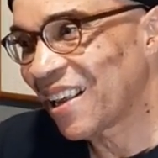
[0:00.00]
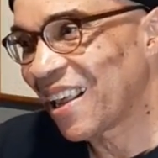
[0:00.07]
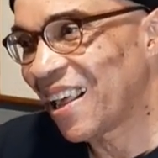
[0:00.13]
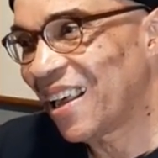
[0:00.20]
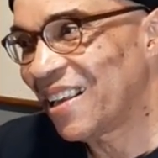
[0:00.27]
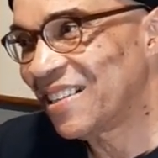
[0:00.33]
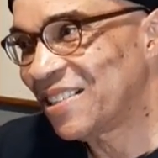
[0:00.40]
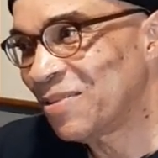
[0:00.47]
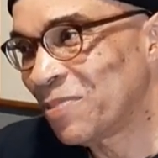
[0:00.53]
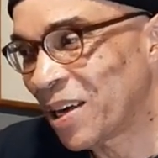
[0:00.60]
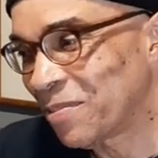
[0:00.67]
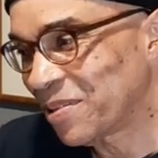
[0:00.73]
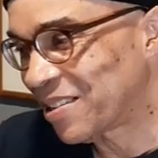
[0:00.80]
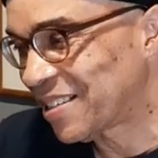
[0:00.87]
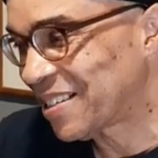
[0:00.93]
and to be
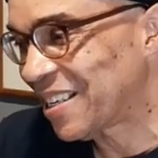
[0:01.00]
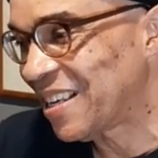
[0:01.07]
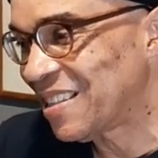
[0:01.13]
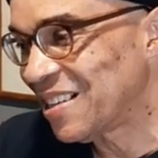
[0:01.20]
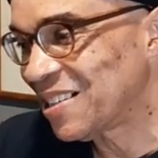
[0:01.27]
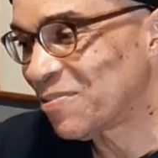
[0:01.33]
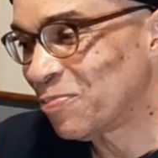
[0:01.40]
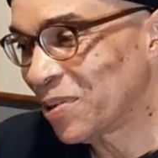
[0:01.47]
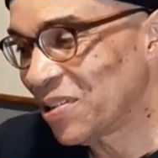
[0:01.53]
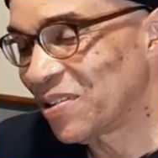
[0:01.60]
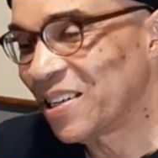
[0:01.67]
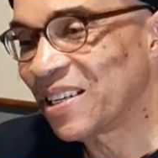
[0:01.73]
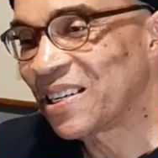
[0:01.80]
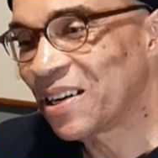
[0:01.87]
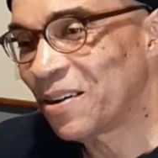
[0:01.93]
able to see this
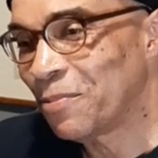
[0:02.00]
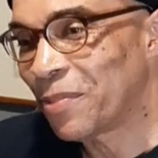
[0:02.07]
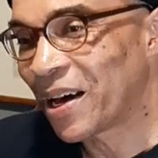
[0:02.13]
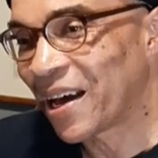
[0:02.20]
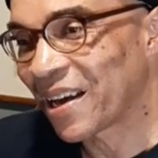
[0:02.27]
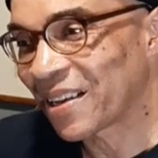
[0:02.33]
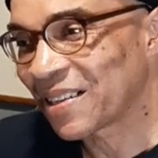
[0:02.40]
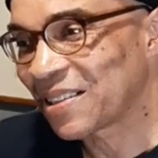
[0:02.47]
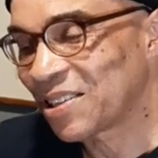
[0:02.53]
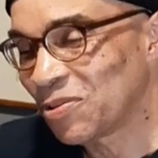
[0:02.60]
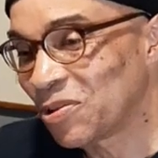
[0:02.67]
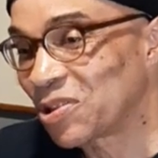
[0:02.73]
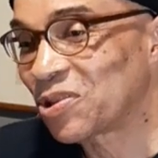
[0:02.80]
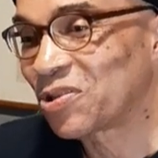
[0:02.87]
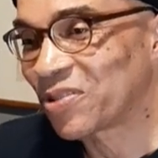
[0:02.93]
building come back
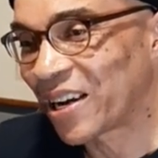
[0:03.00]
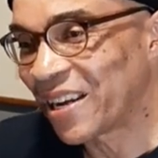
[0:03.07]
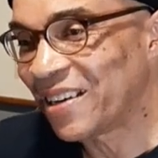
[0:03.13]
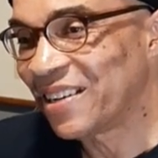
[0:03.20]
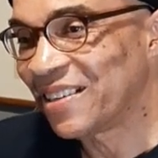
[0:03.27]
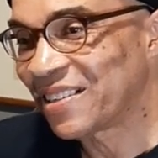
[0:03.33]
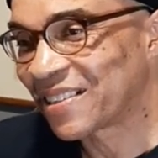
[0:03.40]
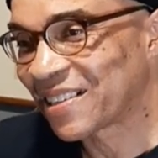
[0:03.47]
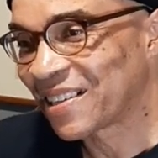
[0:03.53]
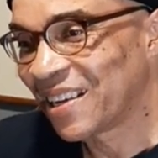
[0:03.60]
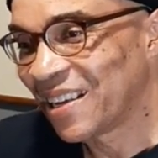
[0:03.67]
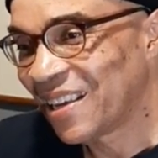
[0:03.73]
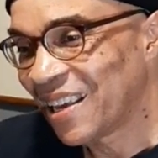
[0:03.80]
to its greatness,